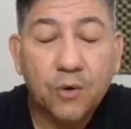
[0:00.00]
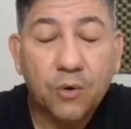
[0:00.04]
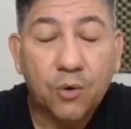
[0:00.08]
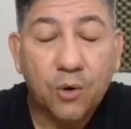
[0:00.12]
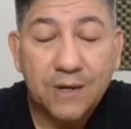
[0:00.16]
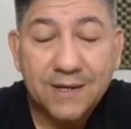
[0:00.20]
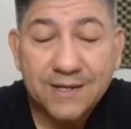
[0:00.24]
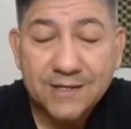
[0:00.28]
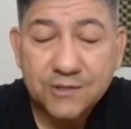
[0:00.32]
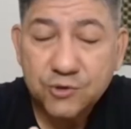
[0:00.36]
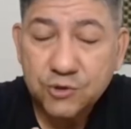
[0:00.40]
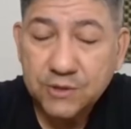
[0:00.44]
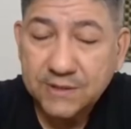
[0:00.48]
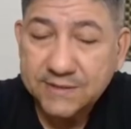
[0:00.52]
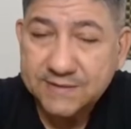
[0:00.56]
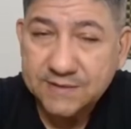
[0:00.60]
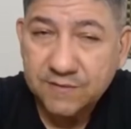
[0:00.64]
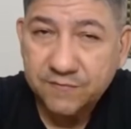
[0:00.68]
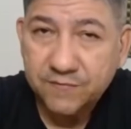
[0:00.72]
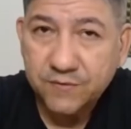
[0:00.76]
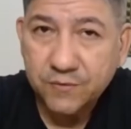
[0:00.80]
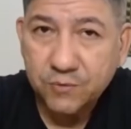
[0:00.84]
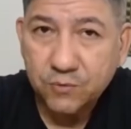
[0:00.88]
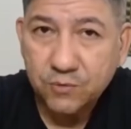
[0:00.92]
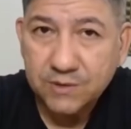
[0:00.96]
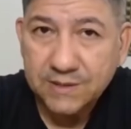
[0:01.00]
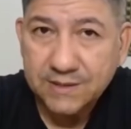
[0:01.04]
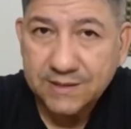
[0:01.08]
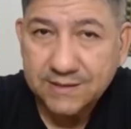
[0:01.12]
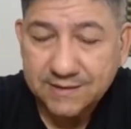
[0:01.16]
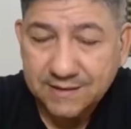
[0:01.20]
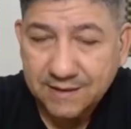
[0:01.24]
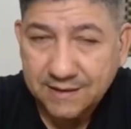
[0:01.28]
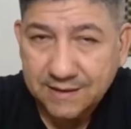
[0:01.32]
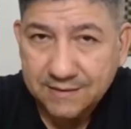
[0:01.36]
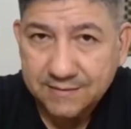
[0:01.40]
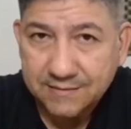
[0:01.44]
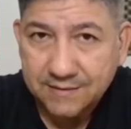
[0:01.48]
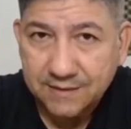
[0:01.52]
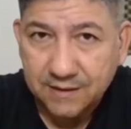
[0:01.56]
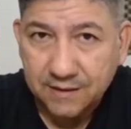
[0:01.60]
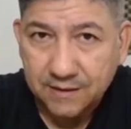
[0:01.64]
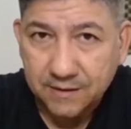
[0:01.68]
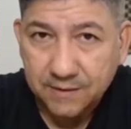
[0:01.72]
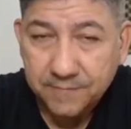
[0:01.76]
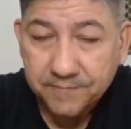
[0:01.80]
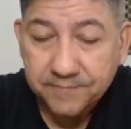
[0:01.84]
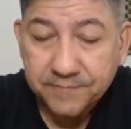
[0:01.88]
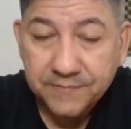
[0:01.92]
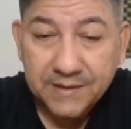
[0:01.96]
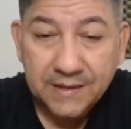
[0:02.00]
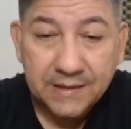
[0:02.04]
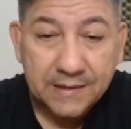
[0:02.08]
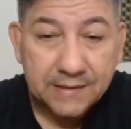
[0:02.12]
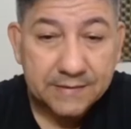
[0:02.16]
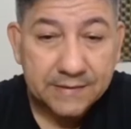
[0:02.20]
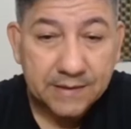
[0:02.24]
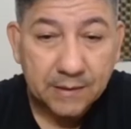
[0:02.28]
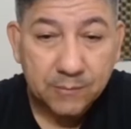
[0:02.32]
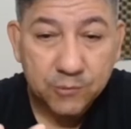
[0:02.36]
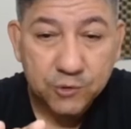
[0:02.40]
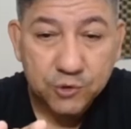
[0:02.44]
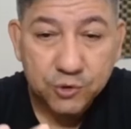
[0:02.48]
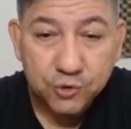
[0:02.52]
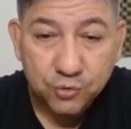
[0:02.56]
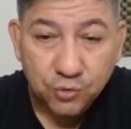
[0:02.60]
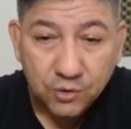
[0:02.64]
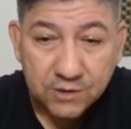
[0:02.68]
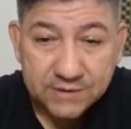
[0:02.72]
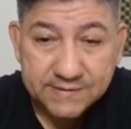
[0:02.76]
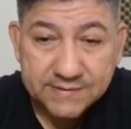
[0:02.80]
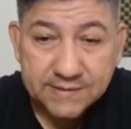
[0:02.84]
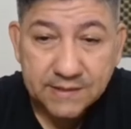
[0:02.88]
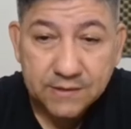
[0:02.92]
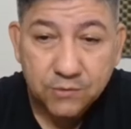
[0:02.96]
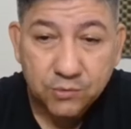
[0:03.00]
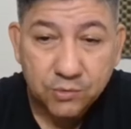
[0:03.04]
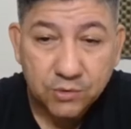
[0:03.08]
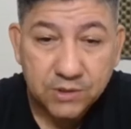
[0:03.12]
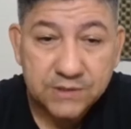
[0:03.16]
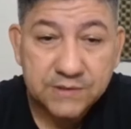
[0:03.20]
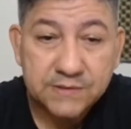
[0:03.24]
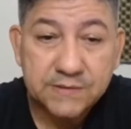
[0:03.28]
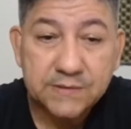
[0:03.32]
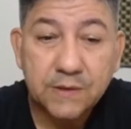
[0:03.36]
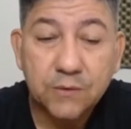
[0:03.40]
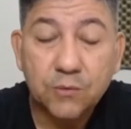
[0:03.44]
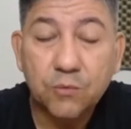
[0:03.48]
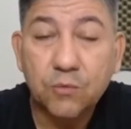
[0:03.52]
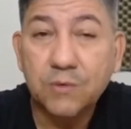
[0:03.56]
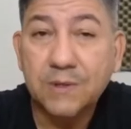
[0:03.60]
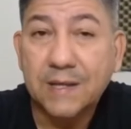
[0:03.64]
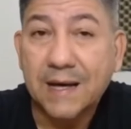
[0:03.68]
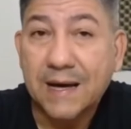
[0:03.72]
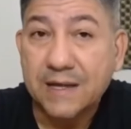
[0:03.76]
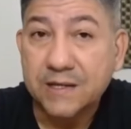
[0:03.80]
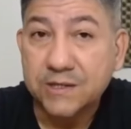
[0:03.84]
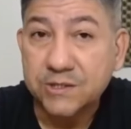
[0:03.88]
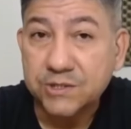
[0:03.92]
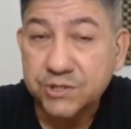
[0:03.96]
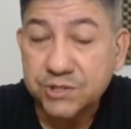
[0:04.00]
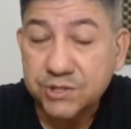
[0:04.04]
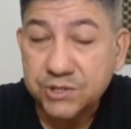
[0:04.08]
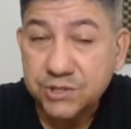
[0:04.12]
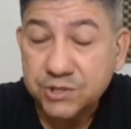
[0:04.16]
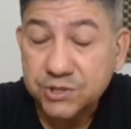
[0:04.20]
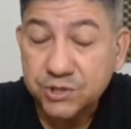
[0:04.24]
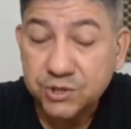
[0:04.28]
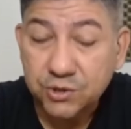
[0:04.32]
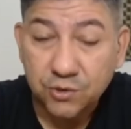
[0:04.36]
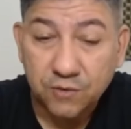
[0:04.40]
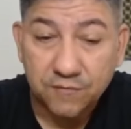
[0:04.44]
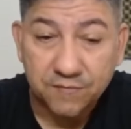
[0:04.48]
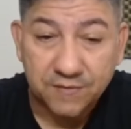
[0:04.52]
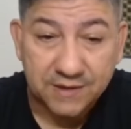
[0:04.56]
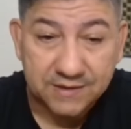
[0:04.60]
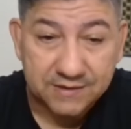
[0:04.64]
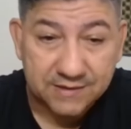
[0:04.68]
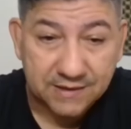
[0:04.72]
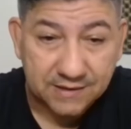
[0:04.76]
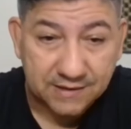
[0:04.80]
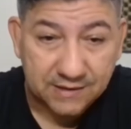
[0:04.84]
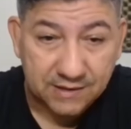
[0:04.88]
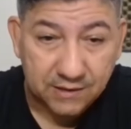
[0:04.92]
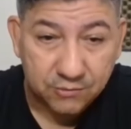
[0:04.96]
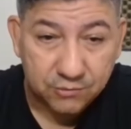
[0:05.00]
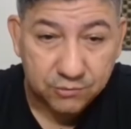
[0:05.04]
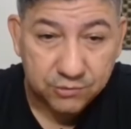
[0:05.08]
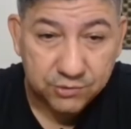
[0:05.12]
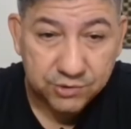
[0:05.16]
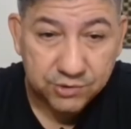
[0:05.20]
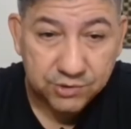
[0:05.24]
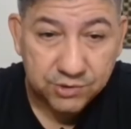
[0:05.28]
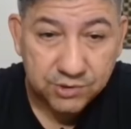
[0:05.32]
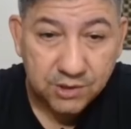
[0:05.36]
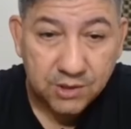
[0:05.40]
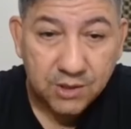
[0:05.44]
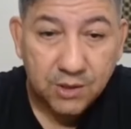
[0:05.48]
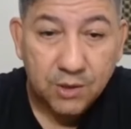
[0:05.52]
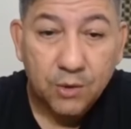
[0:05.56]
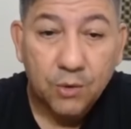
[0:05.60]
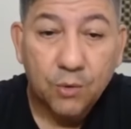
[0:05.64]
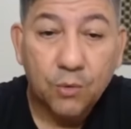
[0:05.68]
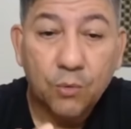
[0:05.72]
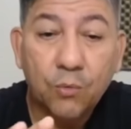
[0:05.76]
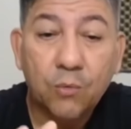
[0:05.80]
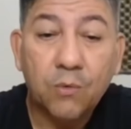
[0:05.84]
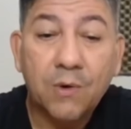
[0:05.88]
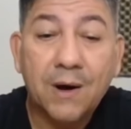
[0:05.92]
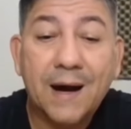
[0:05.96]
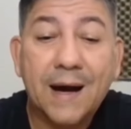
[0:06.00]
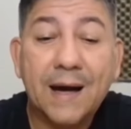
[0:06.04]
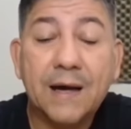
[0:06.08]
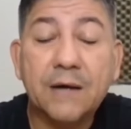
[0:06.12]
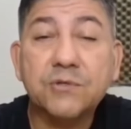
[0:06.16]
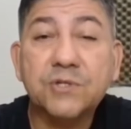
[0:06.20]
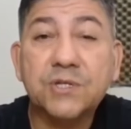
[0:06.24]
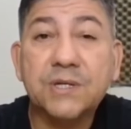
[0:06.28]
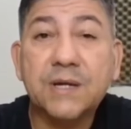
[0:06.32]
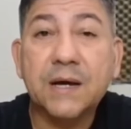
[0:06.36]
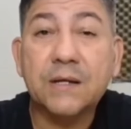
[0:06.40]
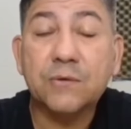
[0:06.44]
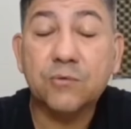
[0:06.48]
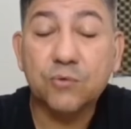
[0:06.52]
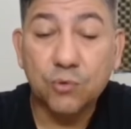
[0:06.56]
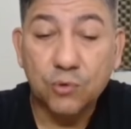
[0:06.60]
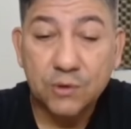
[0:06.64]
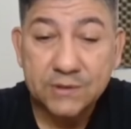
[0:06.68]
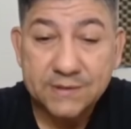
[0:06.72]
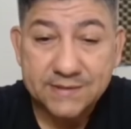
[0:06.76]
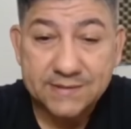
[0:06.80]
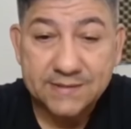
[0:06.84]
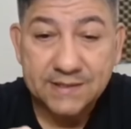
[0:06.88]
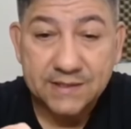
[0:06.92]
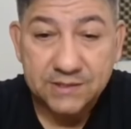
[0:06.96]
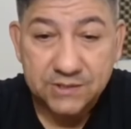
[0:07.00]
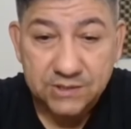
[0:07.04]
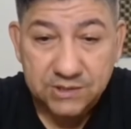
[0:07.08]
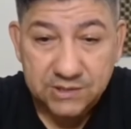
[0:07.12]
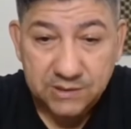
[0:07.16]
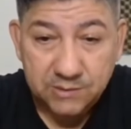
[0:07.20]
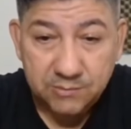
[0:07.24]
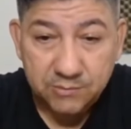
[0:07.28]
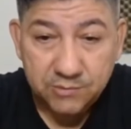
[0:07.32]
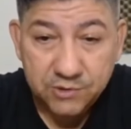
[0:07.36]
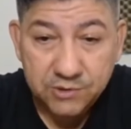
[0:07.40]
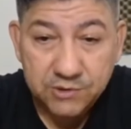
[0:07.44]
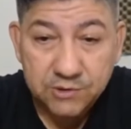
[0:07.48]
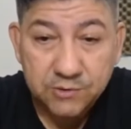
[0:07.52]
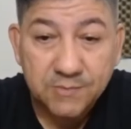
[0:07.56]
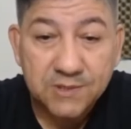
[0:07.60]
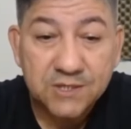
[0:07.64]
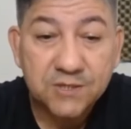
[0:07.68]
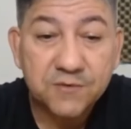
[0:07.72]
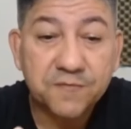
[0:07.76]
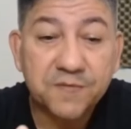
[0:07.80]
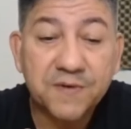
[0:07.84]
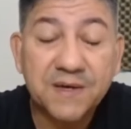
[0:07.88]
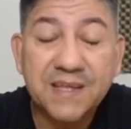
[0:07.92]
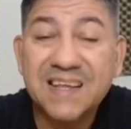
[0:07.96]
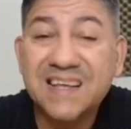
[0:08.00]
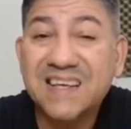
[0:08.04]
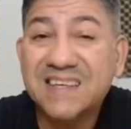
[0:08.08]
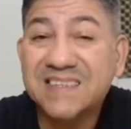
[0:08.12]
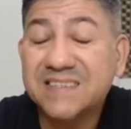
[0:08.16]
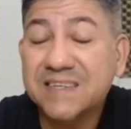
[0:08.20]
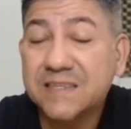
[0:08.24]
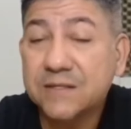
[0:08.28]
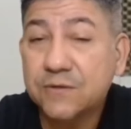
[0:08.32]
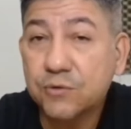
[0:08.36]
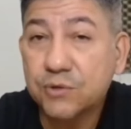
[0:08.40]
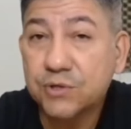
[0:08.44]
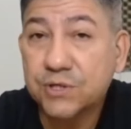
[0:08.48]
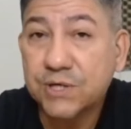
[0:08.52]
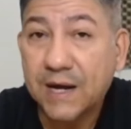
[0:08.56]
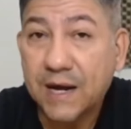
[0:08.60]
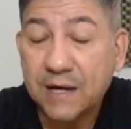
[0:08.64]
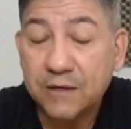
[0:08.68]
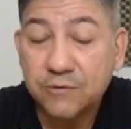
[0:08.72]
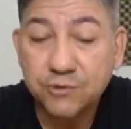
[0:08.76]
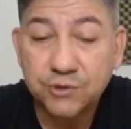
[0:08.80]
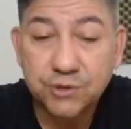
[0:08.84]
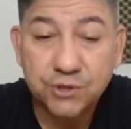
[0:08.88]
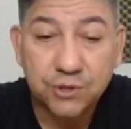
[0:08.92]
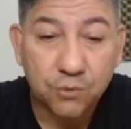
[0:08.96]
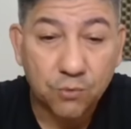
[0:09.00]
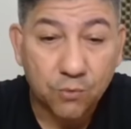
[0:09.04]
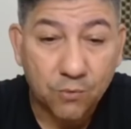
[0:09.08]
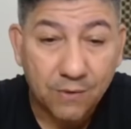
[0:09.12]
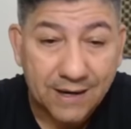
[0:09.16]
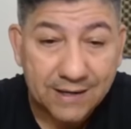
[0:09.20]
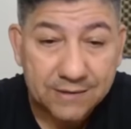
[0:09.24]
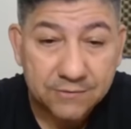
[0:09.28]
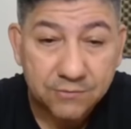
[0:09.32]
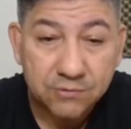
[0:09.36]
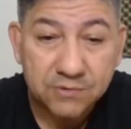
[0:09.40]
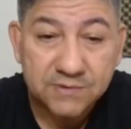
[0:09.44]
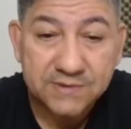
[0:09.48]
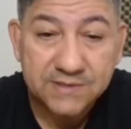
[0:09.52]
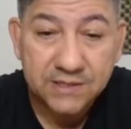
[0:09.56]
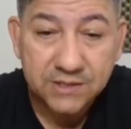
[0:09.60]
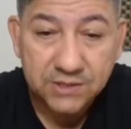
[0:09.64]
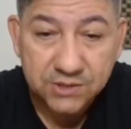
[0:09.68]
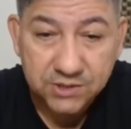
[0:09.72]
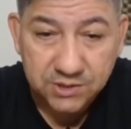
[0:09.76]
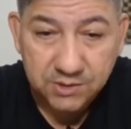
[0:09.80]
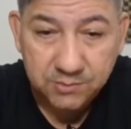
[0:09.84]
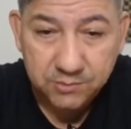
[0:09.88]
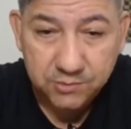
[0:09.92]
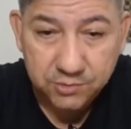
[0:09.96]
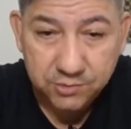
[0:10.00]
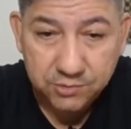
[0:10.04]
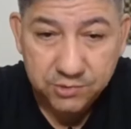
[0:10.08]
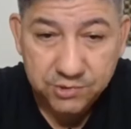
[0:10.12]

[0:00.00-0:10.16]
Look at this figure on the screen. We have two circular sectors of 90 degrees, a radius of 14 centimeters, and a difference between the radii of 4 centimeters.